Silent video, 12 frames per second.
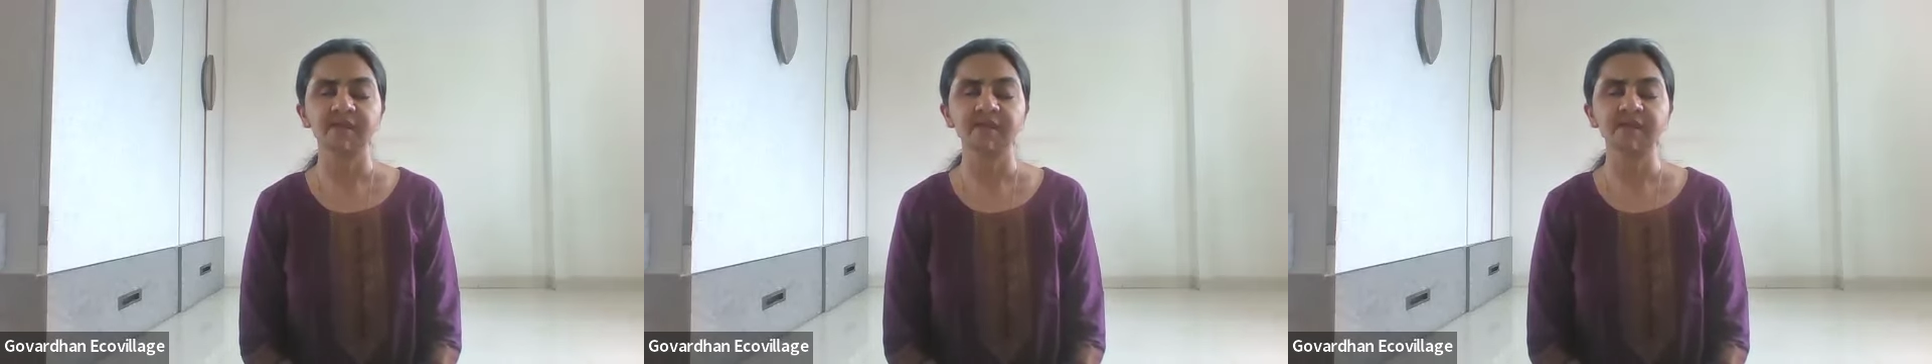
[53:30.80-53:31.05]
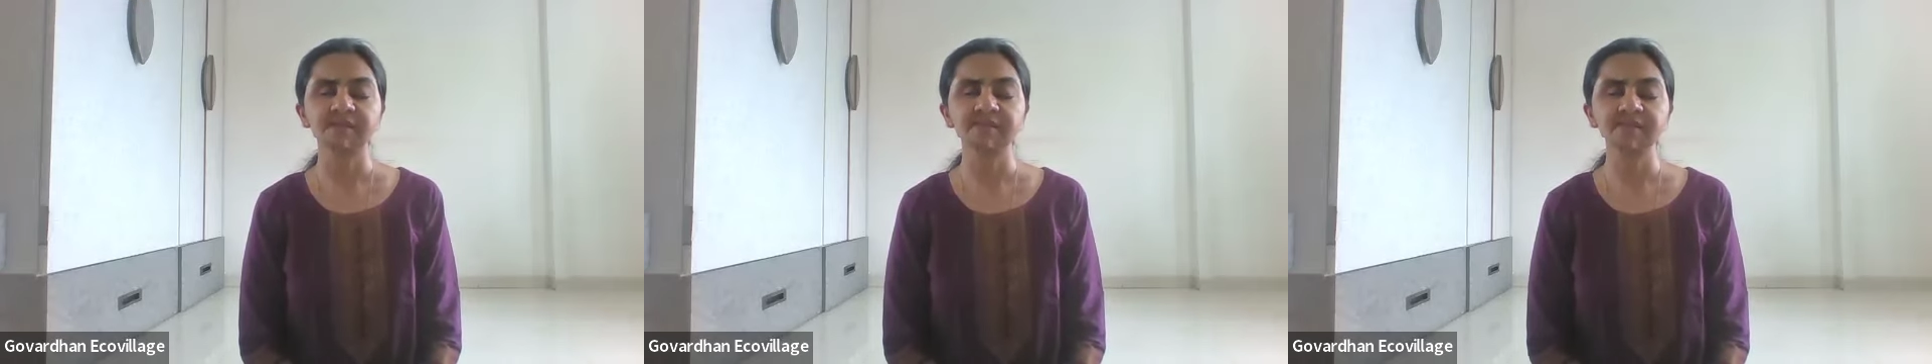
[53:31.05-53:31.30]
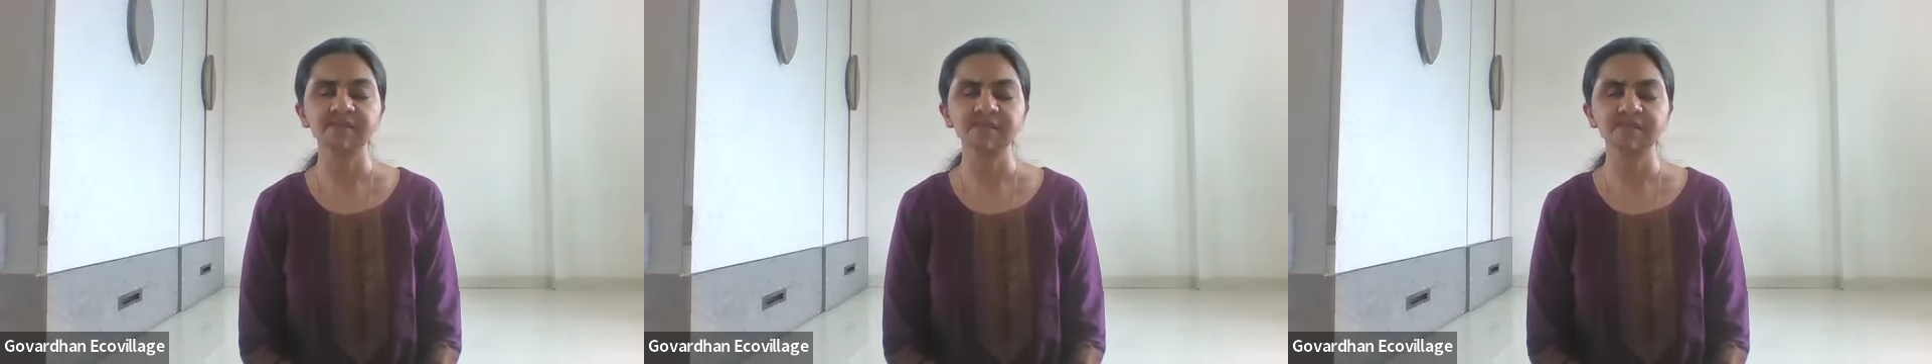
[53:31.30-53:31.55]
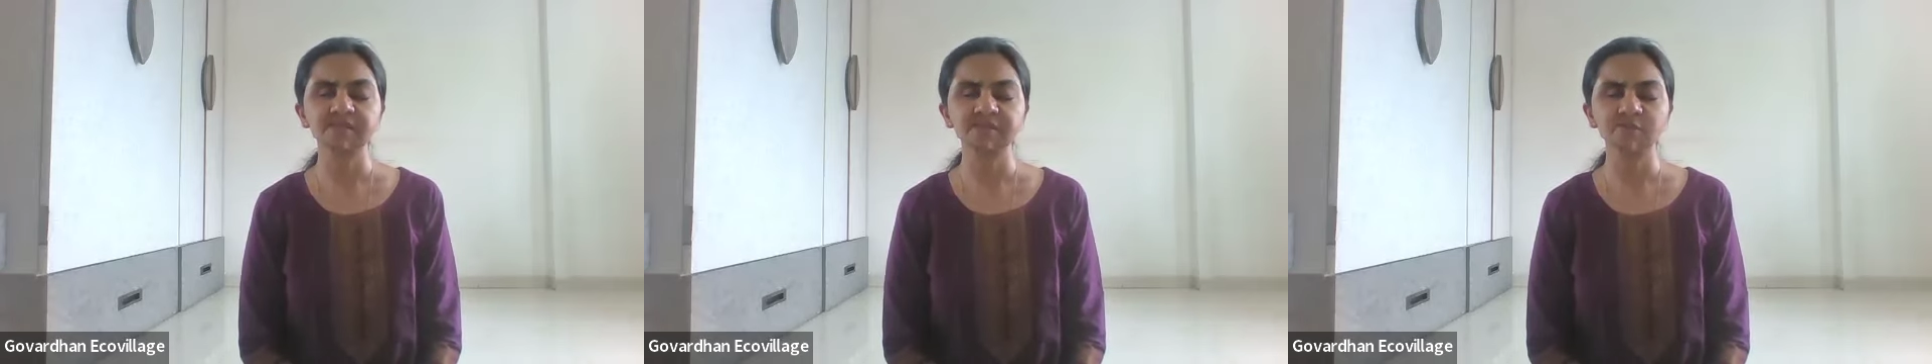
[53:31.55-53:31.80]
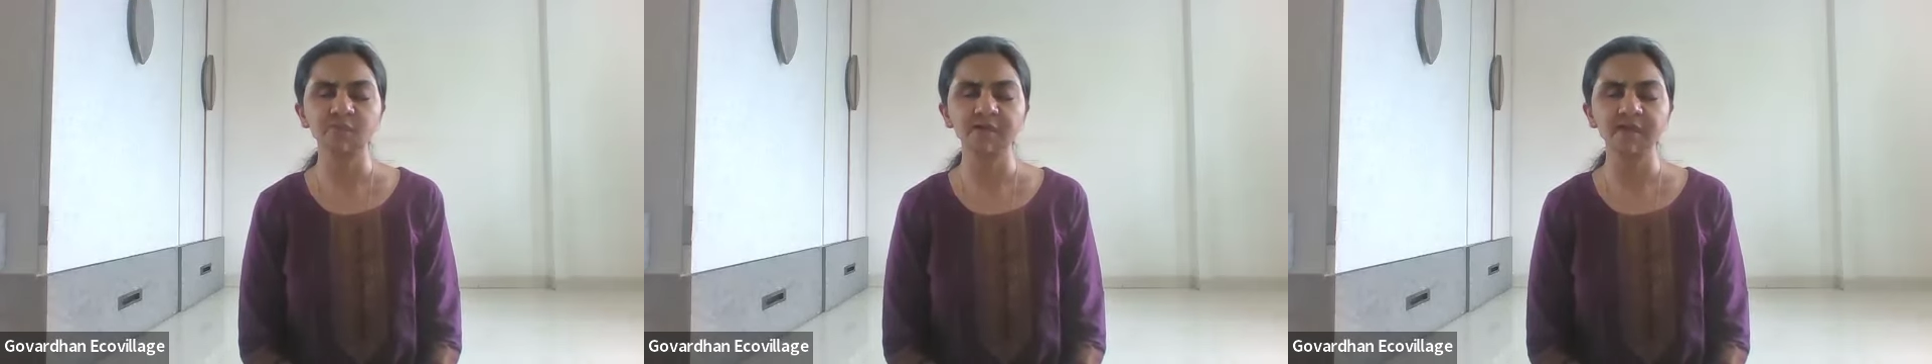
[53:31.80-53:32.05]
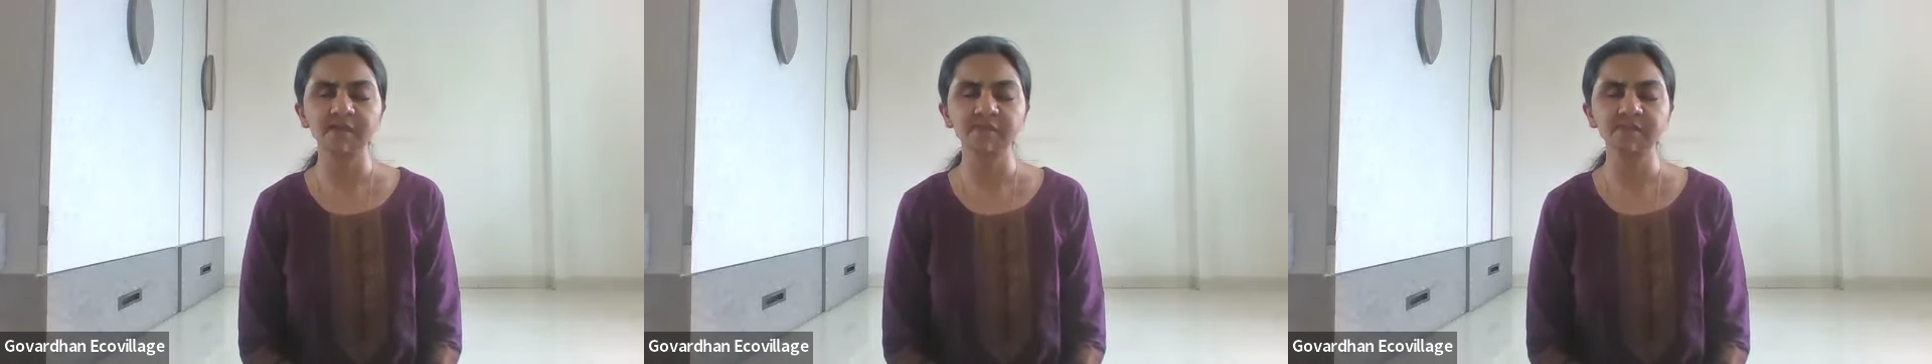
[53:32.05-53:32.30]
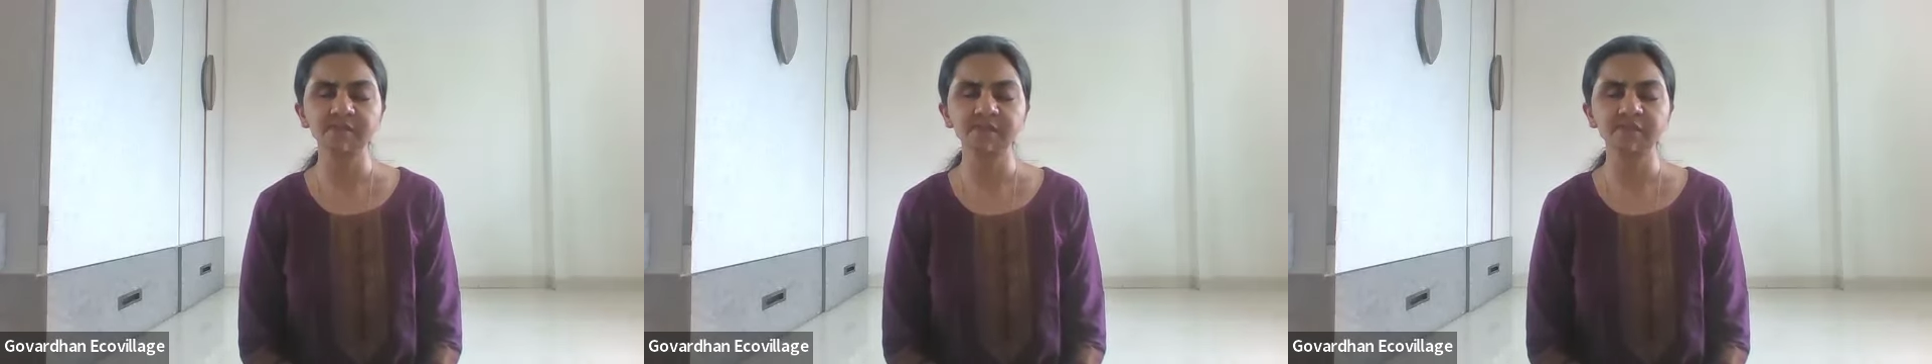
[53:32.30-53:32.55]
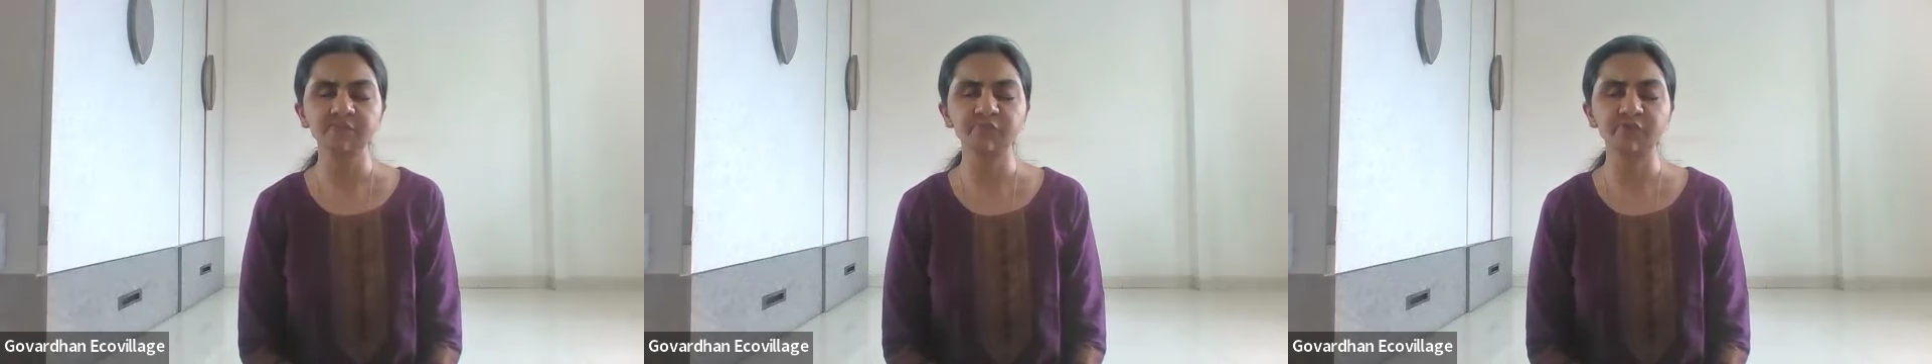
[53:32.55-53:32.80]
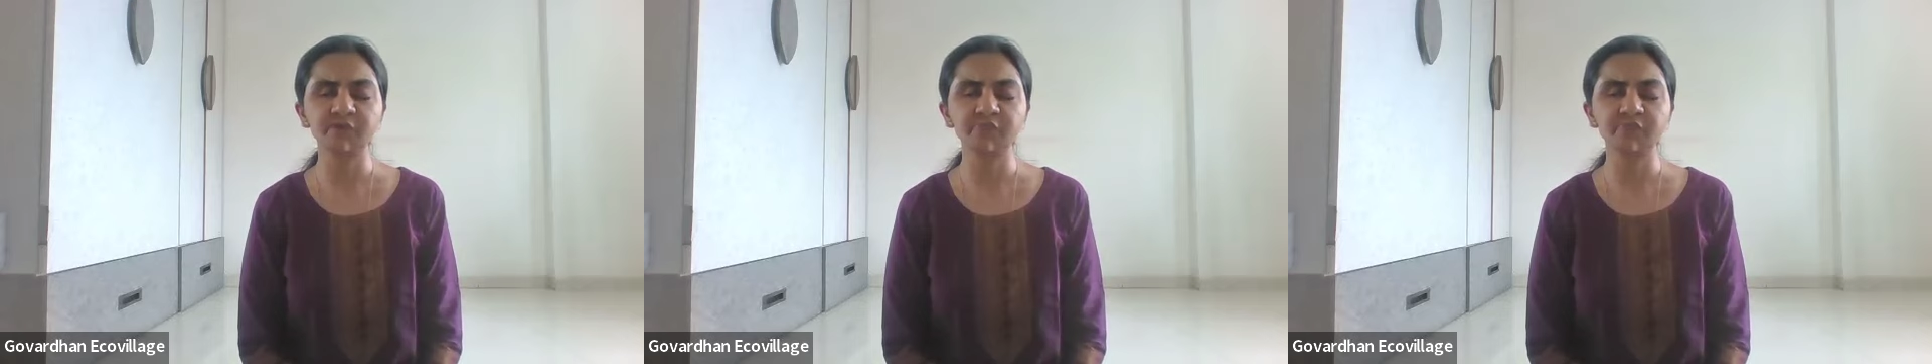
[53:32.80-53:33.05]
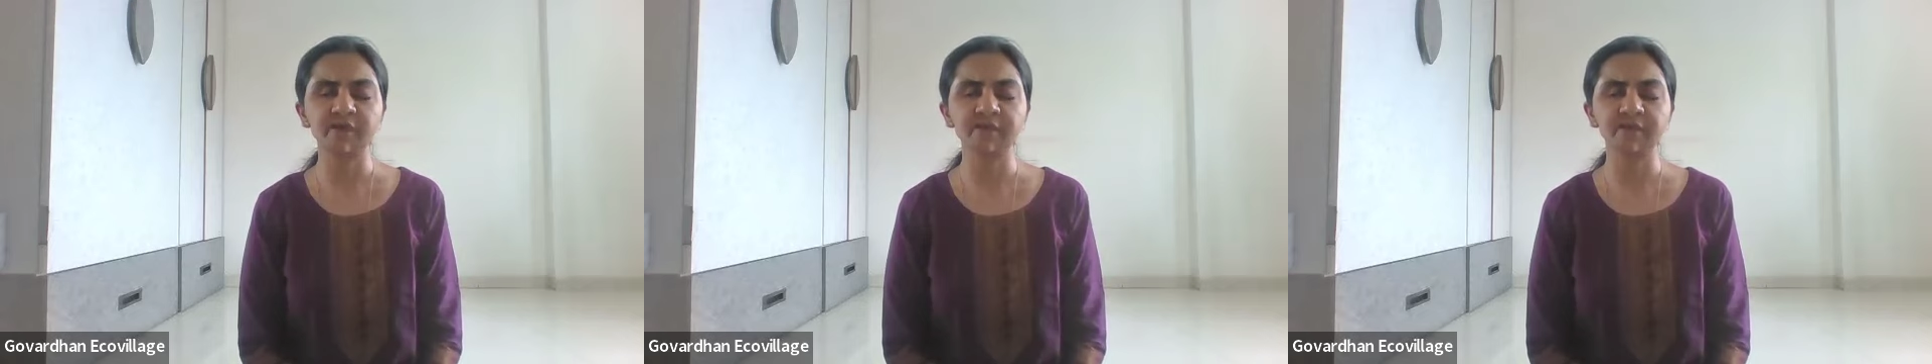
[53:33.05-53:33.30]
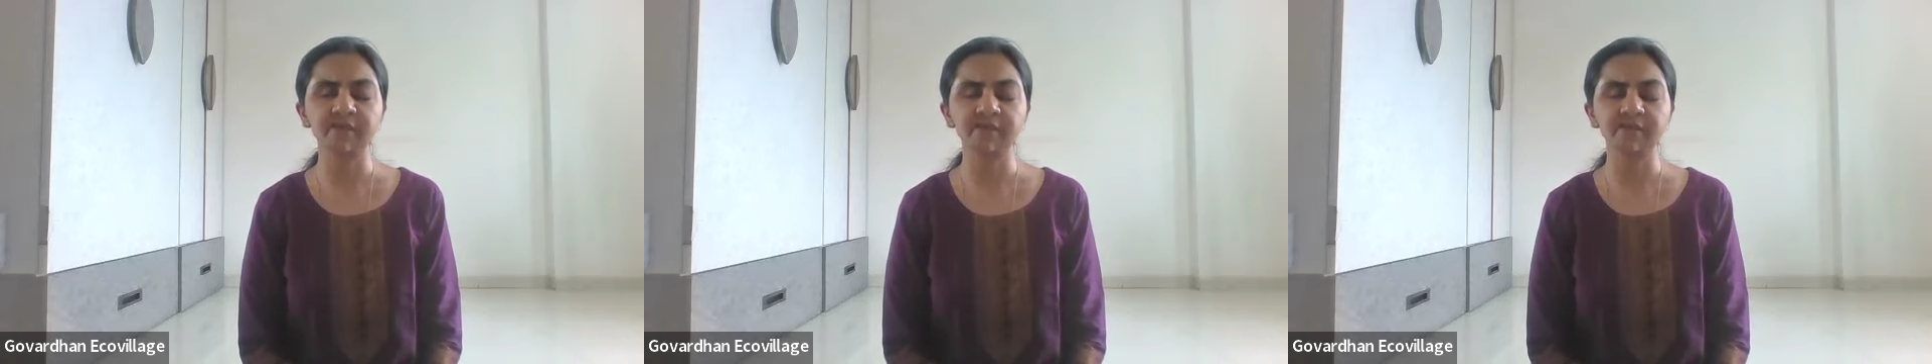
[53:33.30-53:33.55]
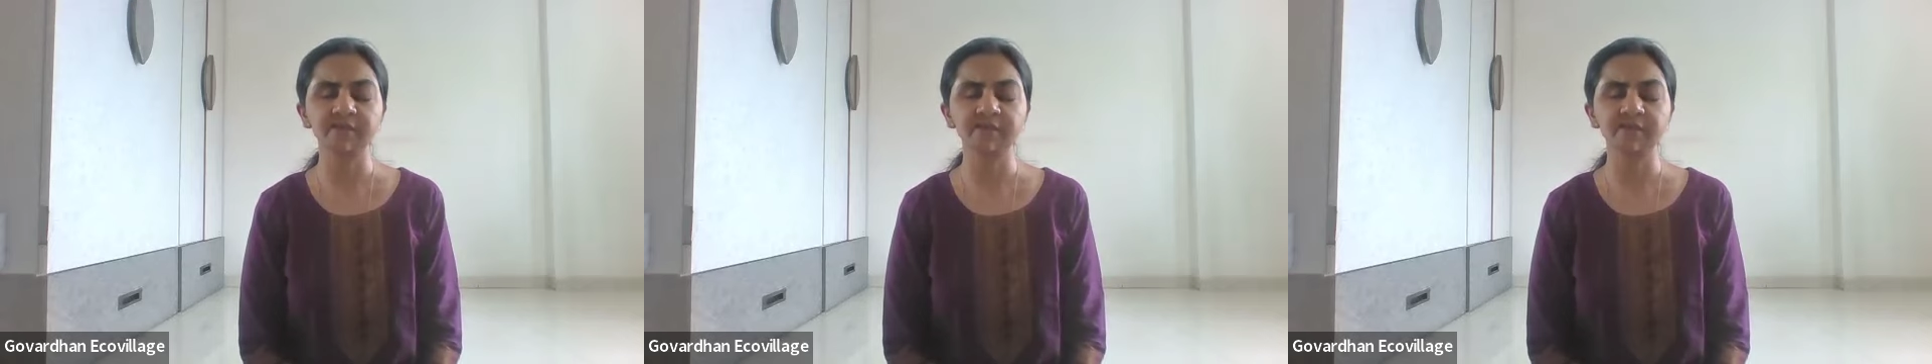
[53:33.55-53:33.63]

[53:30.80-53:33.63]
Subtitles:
and sit quietly for a while